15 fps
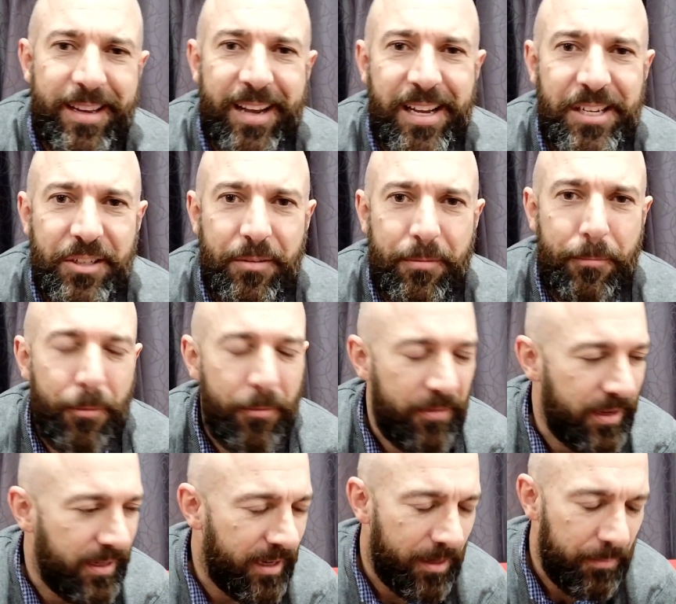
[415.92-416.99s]
ancient
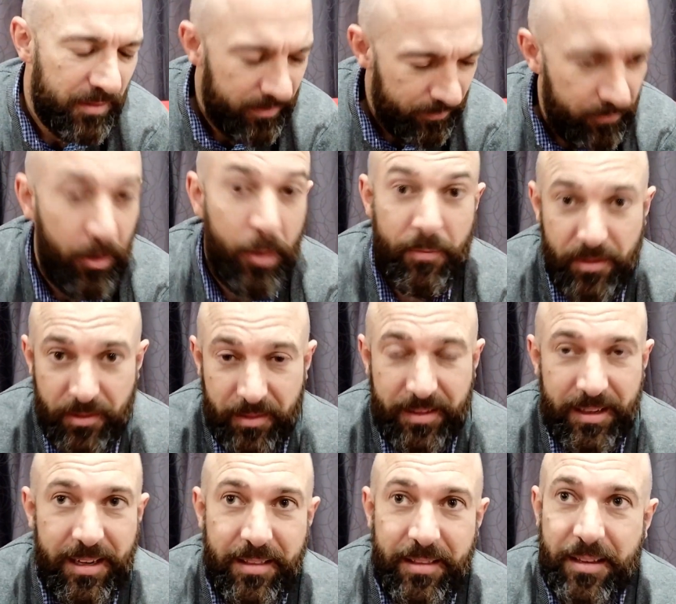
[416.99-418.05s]
warfare games, Rome versus
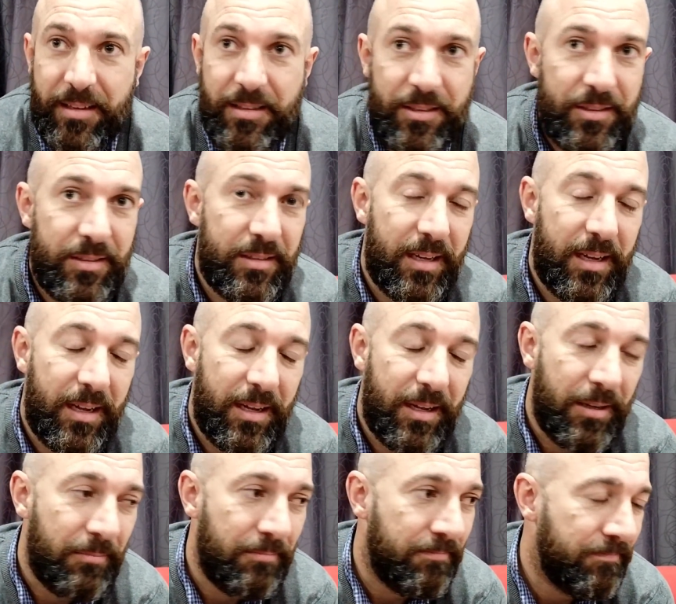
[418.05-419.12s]
Carthage,
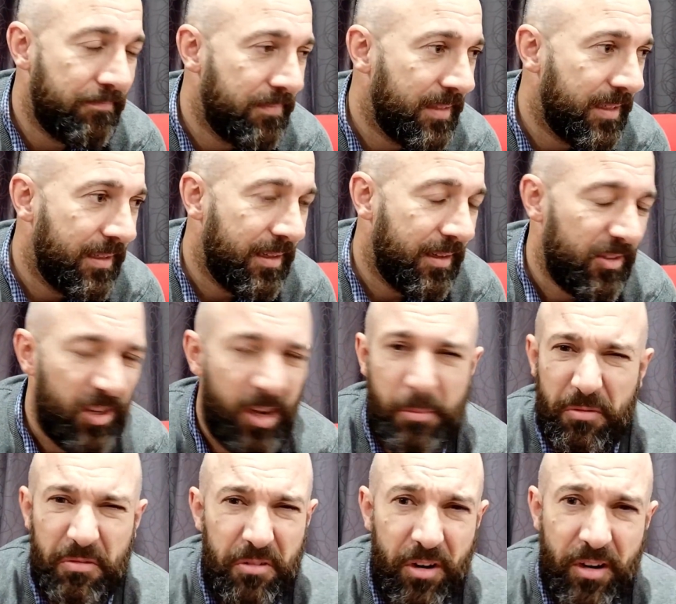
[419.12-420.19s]
Time
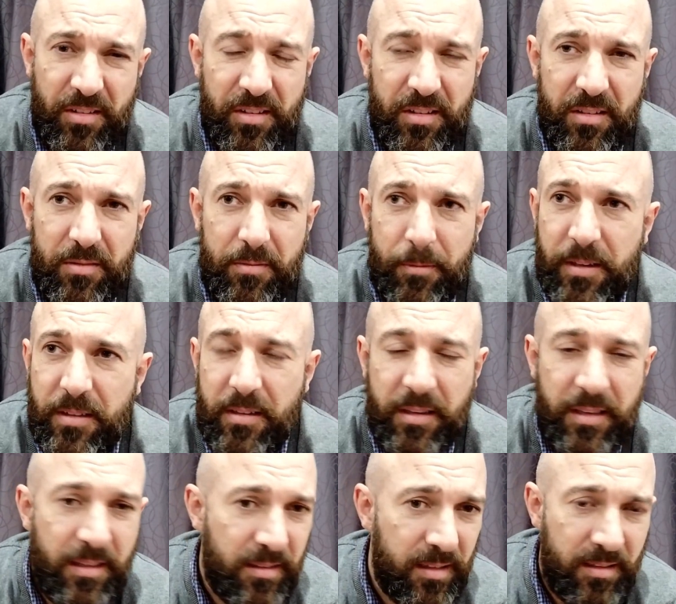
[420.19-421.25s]
of Crisis
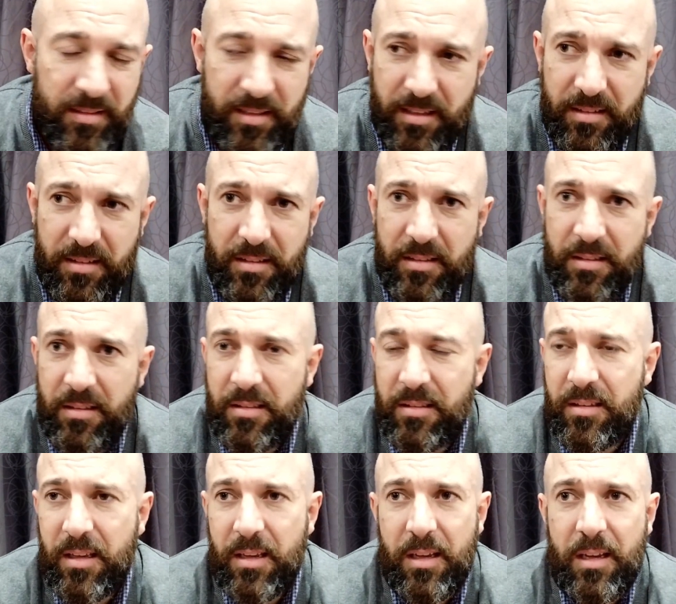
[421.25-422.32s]
recently,
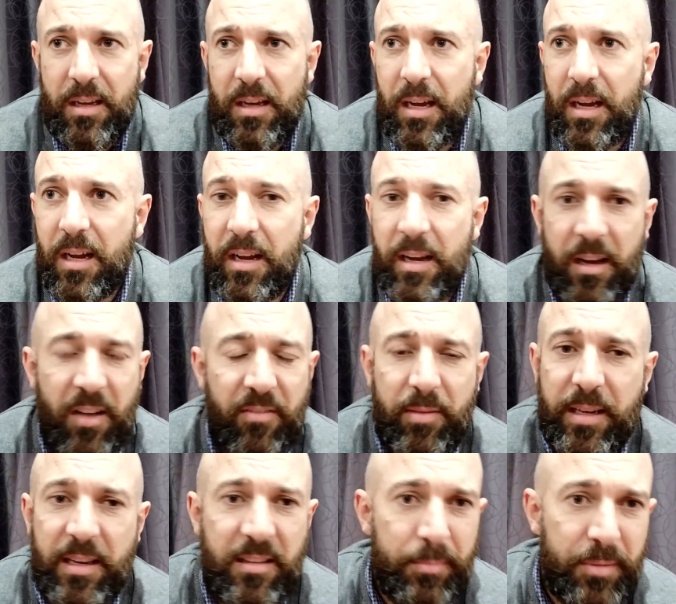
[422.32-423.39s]
Successors. I've
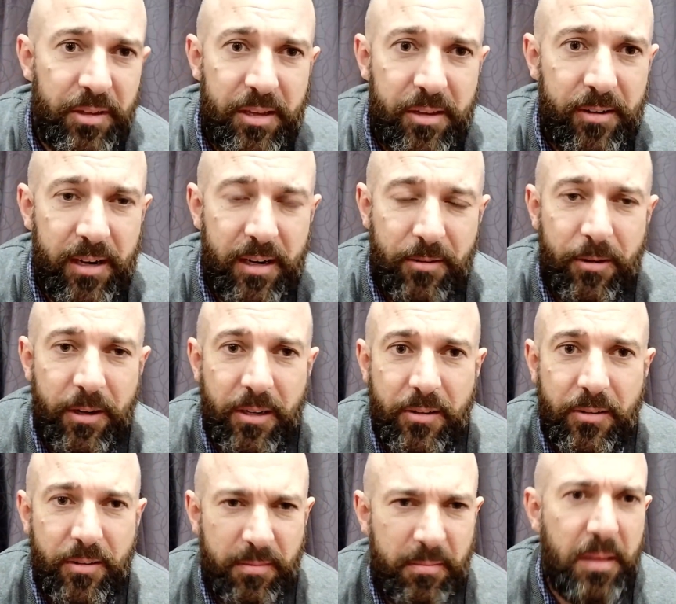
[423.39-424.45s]
played SPQR quite a
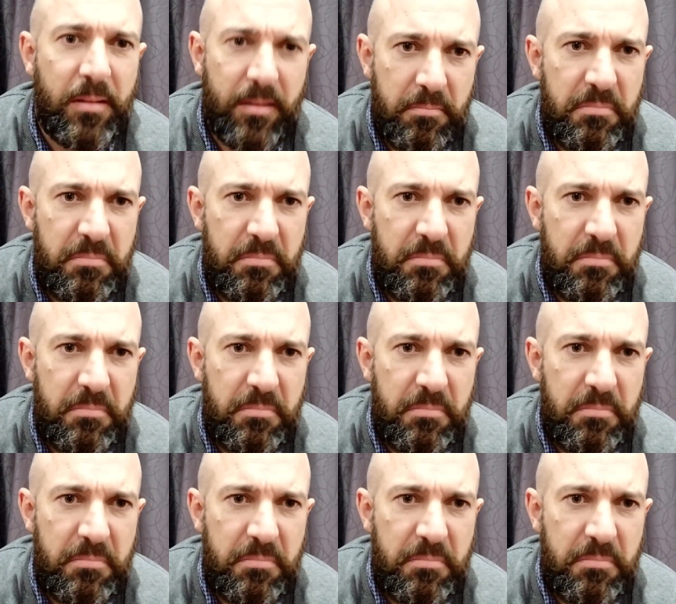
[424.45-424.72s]
lot. It's a